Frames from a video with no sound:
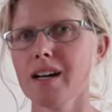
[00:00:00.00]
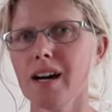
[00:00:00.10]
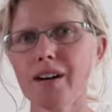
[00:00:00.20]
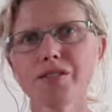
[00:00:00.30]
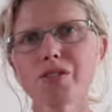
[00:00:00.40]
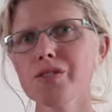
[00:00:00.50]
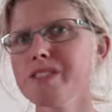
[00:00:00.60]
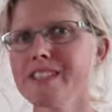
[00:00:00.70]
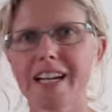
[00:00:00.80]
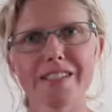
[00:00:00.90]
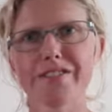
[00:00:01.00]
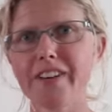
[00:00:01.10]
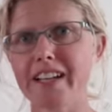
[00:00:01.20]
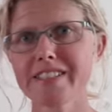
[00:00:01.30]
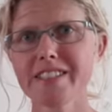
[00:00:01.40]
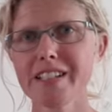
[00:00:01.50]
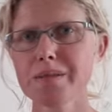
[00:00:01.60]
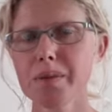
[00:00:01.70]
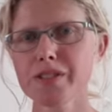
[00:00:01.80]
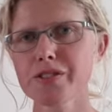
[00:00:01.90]
I was always kind of
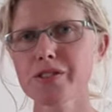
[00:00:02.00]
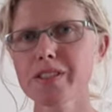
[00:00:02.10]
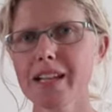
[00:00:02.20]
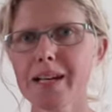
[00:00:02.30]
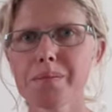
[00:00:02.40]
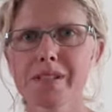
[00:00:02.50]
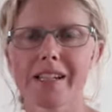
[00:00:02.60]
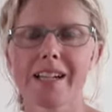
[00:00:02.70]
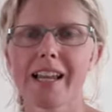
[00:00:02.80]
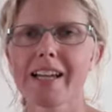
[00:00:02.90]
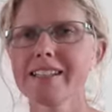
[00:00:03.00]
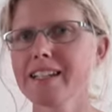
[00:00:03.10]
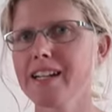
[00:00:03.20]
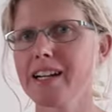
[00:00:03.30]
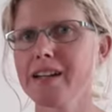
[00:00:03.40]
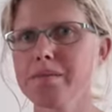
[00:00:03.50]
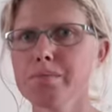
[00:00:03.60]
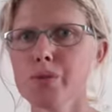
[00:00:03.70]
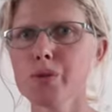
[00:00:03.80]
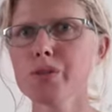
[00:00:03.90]
fascinated by salt lamps and I like their
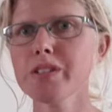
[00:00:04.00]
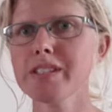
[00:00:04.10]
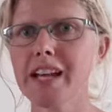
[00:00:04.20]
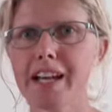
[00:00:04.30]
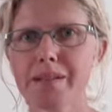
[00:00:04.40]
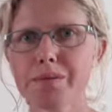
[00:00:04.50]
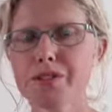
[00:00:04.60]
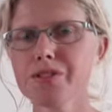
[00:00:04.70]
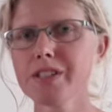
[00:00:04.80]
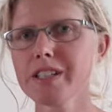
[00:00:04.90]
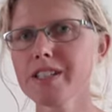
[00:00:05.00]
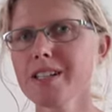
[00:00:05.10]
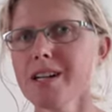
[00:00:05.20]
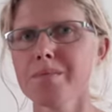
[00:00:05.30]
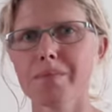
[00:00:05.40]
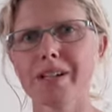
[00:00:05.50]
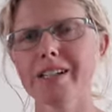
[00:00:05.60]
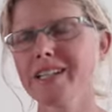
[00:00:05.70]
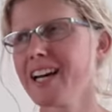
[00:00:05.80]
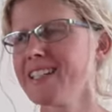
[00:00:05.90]
mood and atmosphere,
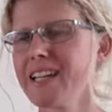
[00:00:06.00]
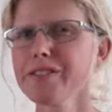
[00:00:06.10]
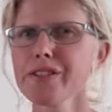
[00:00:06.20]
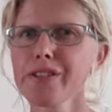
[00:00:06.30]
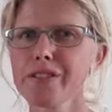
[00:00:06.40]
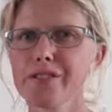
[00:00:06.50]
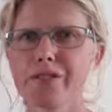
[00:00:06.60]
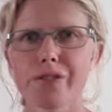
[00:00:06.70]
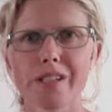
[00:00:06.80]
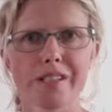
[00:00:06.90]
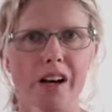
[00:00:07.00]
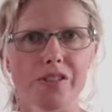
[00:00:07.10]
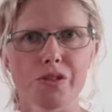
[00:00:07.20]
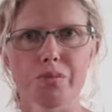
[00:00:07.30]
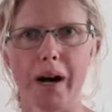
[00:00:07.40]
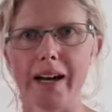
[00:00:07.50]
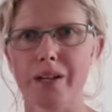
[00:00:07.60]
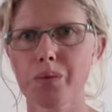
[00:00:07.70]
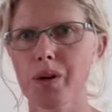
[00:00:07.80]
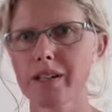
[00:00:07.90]
but I never really got to
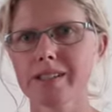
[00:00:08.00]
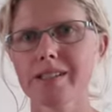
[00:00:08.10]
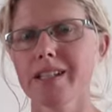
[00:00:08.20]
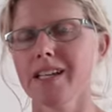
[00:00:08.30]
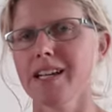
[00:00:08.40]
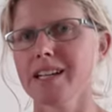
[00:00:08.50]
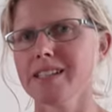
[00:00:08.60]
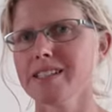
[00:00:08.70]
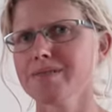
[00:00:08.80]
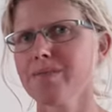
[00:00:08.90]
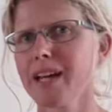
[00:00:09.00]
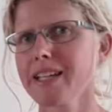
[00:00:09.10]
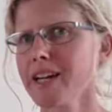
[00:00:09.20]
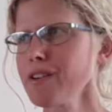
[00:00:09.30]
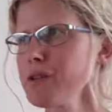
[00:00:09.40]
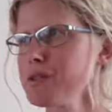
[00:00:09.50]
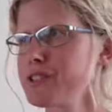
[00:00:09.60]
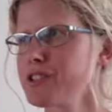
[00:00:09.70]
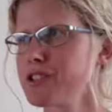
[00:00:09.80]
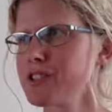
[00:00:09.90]
buying one. And now I was
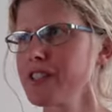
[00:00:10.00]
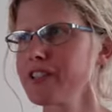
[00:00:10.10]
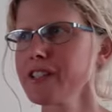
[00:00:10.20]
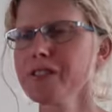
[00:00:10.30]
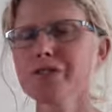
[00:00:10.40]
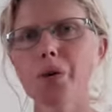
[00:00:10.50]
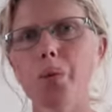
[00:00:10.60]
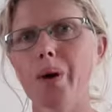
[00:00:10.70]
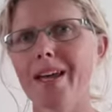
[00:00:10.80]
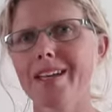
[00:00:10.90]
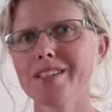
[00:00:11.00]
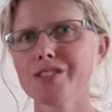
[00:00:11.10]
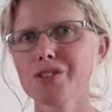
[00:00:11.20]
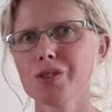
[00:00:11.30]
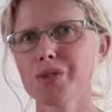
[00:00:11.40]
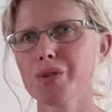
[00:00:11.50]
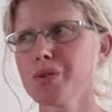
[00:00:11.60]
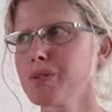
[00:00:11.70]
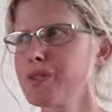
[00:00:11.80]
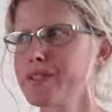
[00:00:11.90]
just looking for ways
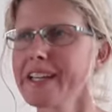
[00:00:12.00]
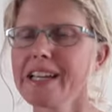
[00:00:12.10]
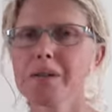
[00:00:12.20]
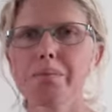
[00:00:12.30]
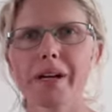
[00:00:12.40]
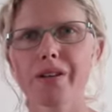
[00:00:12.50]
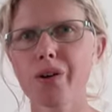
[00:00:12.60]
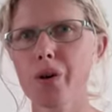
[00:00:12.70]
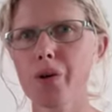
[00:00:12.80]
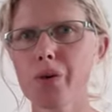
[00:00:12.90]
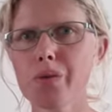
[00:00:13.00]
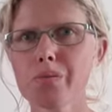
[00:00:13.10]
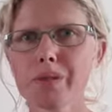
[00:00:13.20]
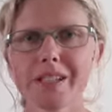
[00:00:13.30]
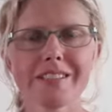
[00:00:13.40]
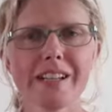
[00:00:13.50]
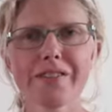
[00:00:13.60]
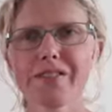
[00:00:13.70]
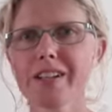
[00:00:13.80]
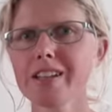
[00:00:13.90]
to create a better home because I
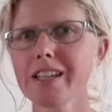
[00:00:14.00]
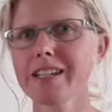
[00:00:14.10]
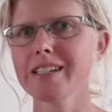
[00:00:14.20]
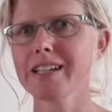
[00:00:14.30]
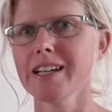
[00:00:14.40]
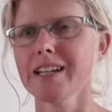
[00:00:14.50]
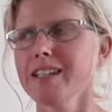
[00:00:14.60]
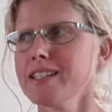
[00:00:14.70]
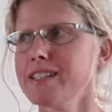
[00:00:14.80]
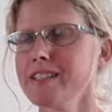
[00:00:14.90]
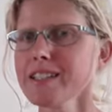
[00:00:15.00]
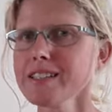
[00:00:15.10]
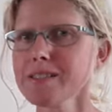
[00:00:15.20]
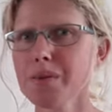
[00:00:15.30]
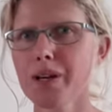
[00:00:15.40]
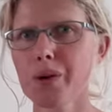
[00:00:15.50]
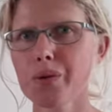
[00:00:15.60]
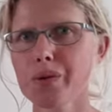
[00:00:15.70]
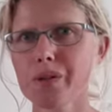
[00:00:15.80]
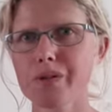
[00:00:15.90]
felt like the things in my
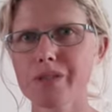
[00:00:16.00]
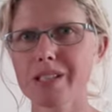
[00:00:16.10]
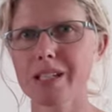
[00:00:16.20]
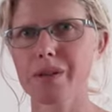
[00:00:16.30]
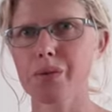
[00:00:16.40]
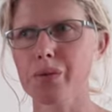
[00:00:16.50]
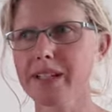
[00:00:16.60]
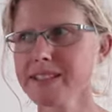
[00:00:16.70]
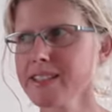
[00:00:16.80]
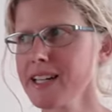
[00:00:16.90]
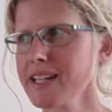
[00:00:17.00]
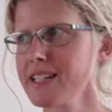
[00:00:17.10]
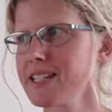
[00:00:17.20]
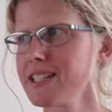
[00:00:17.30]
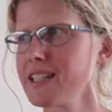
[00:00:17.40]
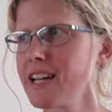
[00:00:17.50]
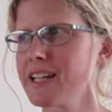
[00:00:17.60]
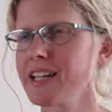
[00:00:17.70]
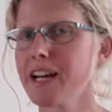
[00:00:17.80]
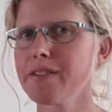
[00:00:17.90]
home were really resonating
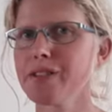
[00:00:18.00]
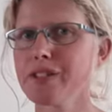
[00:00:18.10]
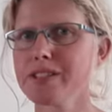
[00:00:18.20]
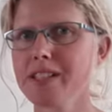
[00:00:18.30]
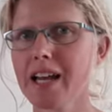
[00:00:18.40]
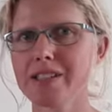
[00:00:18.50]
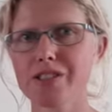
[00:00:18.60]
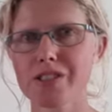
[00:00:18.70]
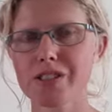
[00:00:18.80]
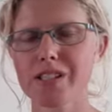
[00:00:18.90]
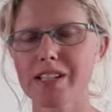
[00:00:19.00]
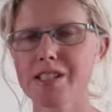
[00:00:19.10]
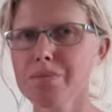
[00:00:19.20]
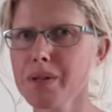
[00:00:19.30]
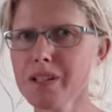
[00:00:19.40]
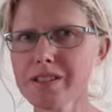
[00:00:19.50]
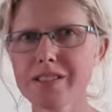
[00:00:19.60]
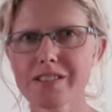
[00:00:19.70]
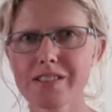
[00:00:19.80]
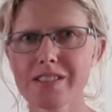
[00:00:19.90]
and I was just
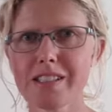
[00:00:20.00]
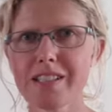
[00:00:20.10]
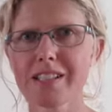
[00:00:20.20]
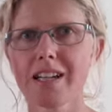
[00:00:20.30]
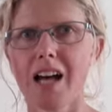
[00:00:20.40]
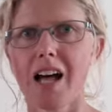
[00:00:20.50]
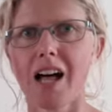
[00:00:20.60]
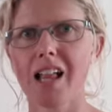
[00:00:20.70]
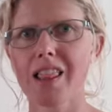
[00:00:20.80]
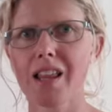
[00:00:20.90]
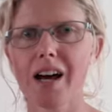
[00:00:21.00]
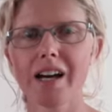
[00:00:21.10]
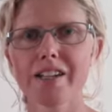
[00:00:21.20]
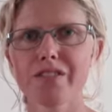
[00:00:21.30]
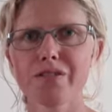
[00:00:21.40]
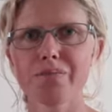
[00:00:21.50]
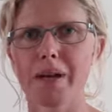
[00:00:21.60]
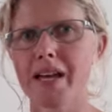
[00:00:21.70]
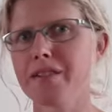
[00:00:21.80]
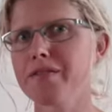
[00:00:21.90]
experiencing a lot of
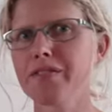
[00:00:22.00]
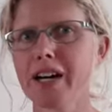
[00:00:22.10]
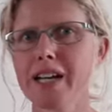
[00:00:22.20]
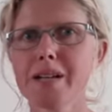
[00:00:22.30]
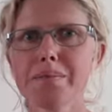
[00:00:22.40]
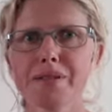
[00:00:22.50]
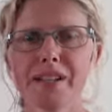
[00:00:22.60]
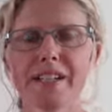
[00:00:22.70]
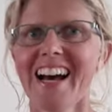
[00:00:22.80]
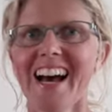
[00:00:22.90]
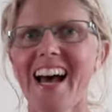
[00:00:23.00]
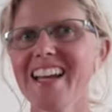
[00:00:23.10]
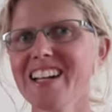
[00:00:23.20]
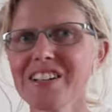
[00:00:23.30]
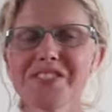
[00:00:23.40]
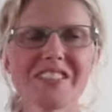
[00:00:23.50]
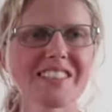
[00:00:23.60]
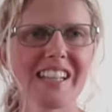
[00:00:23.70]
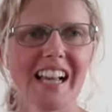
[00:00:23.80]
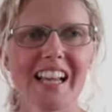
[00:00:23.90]
bad vibes and all of these
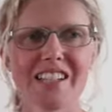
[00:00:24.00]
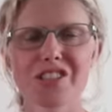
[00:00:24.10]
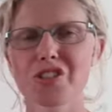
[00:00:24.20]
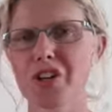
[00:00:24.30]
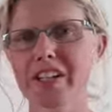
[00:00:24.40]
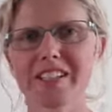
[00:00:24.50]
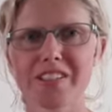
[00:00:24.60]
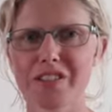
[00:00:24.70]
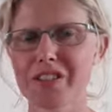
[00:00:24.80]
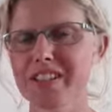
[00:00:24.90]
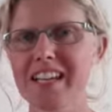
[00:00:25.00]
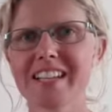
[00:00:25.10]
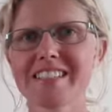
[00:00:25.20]
electronical things